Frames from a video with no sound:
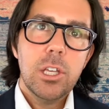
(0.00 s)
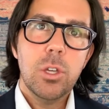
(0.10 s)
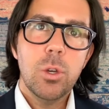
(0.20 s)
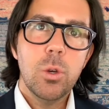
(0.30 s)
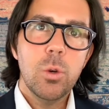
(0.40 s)

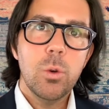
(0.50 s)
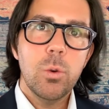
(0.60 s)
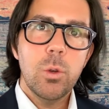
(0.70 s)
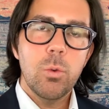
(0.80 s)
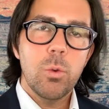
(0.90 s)

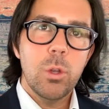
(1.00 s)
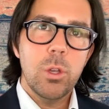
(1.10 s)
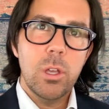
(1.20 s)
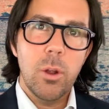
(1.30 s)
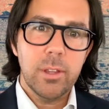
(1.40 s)

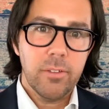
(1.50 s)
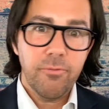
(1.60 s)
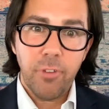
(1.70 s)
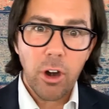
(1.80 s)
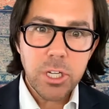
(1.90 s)
at the
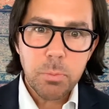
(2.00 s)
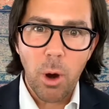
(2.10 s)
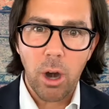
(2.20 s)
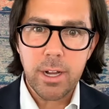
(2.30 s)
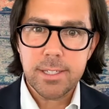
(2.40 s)
first
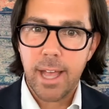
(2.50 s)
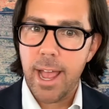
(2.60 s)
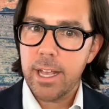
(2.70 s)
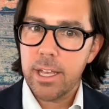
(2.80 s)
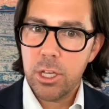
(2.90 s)
part, it's
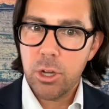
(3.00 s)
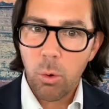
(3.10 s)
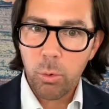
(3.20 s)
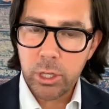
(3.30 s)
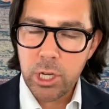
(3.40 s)
like, you
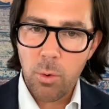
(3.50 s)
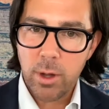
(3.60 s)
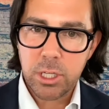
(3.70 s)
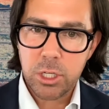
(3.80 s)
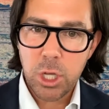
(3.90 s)
don't really know
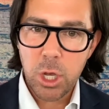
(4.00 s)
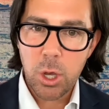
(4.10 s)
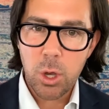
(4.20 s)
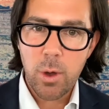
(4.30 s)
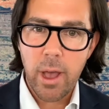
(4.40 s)
what to
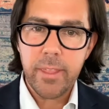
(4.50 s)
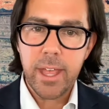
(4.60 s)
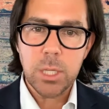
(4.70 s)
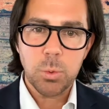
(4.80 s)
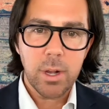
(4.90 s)
do. And
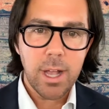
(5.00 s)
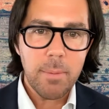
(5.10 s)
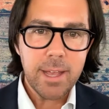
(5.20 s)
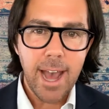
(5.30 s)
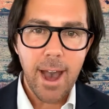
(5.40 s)
then as we're
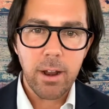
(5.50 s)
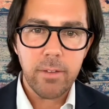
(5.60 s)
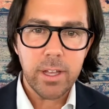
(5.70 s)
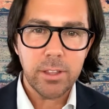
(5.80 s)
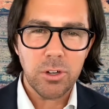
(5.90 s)
coming out
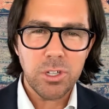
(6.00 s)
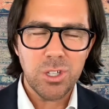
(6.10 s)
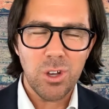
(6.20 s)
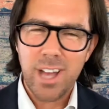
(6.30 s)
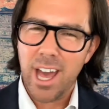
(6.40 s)
of it, there's
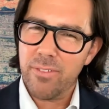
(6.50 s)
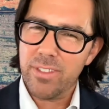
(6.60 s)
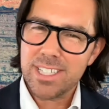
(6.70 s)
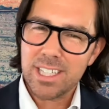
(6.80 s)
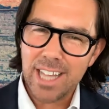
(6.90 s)
still kind of
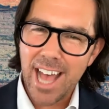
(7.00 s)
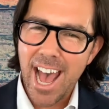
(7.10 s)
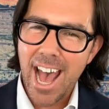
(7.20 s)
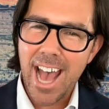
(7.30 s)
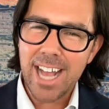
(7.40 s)
this
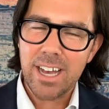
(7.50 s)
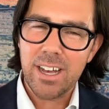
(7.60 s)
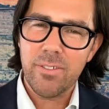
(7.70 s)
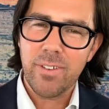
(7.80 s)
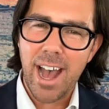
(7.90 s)
lag
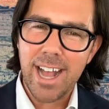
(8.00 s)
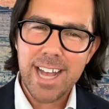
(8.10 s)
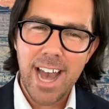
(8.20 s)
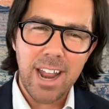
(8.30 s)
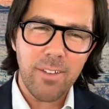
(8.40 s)
of, I
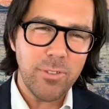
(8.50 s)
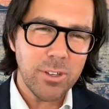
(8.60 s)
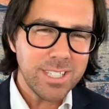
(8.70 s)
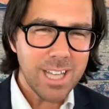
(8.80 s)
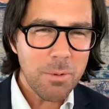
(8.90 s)
kind of
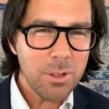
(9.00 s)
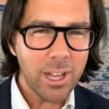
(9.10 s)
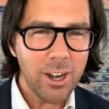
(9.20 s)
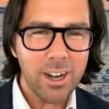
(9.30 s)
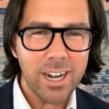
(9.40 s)
feel some
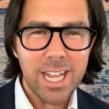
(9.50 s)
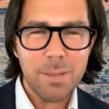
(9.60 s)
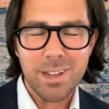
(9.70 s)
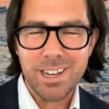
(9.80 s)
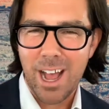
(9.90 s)
clarity,
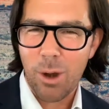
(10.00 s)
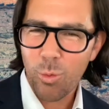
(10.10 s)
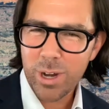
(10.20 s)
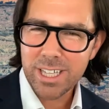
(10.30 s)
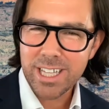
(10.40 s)
but not
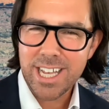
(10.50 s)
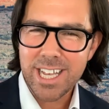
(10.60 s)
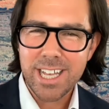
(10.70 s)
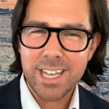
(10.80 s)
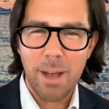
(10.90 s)

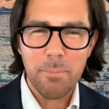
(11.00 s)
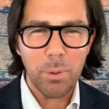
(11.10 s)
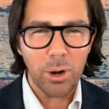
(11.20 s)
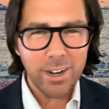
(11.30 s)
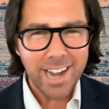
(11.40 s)
really. I'm
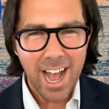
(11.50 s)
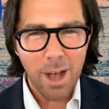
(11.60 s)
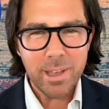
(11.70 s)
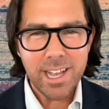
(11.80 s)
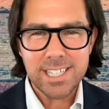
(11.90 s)
burned
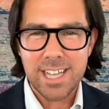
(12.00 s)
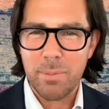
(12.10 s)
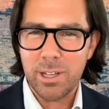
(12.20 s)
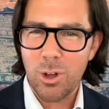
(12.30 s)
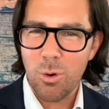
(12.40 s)
out because
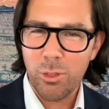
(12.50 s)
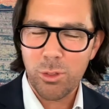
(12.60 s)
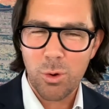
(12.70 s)
I've been going